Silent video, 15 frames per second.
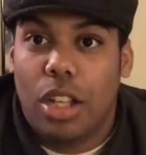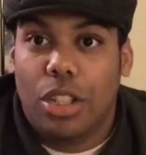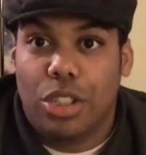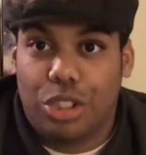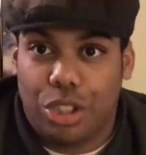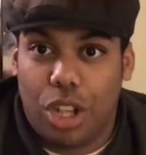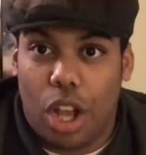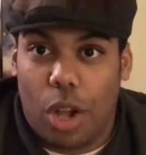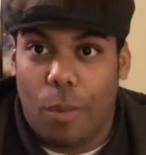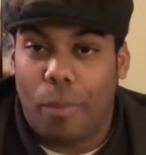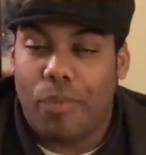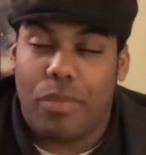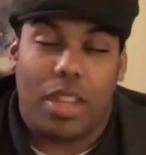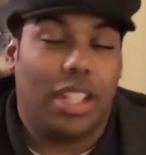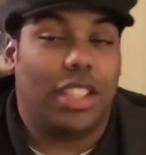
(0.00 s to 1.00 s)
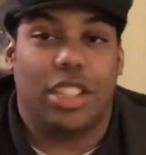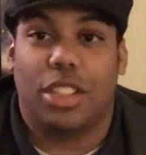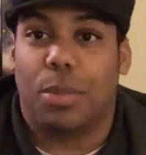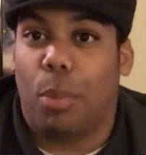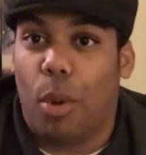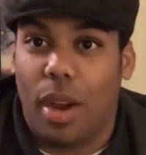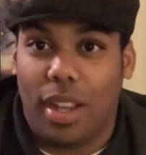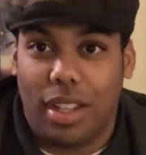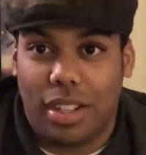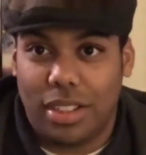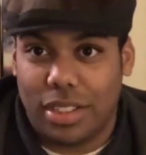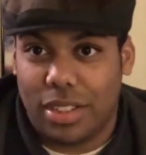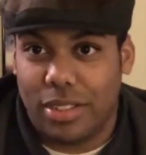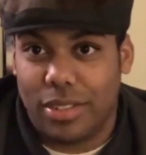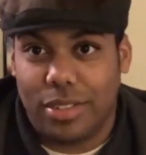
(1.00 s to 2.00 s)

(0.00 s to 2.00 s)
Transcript: So, this is spoilers.